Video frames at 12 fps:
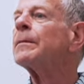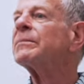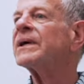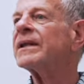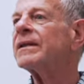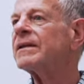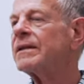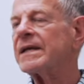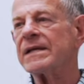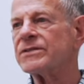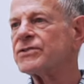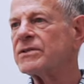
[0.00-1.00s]
But
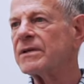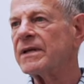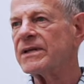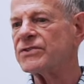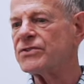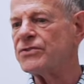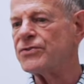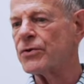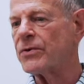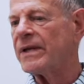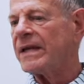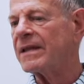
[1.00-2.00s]
it's
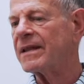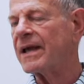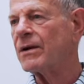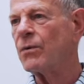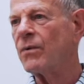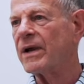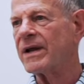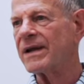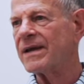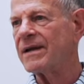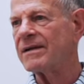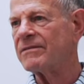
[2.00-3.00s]
dirty. They don't want to
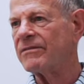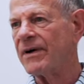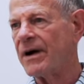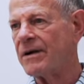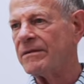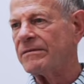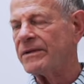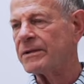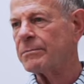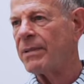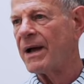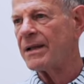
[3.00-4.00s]
get involved
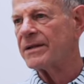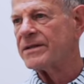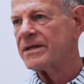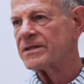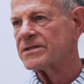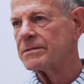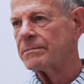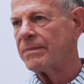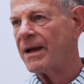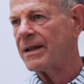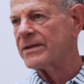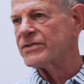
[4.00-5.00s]
in politics
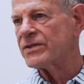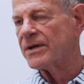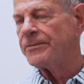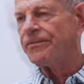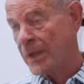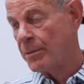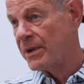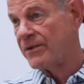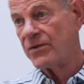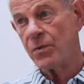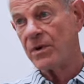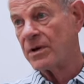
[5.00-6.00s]
and policy. But
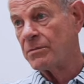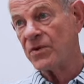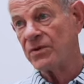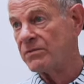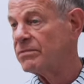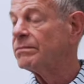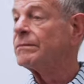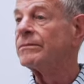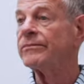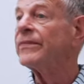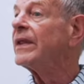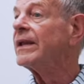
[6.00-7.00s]
if you want to move
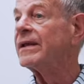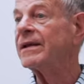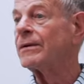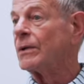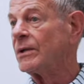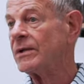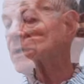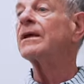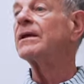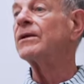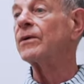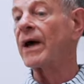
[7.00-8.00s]
the needle,
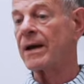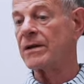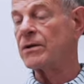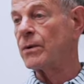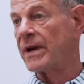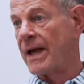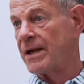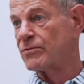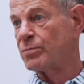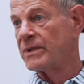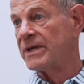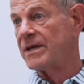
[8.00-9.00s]
you got to do it
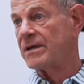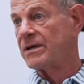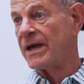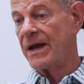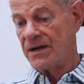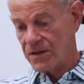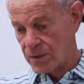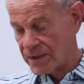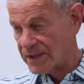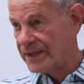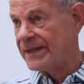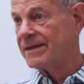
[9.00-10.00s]
honorably. You got to do
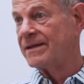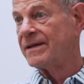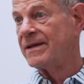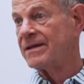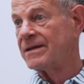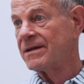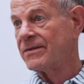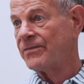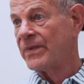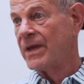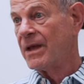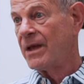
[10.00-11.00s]
it legally.
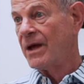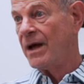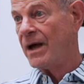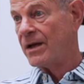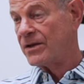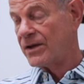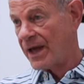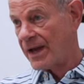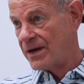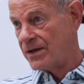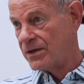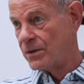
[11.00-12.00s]
You got
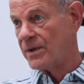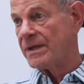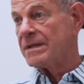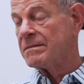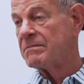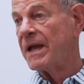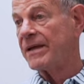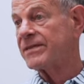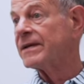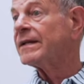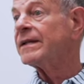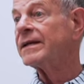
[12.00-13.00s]
to do it
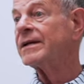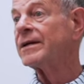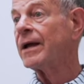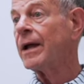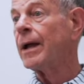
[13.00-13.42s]
ethically.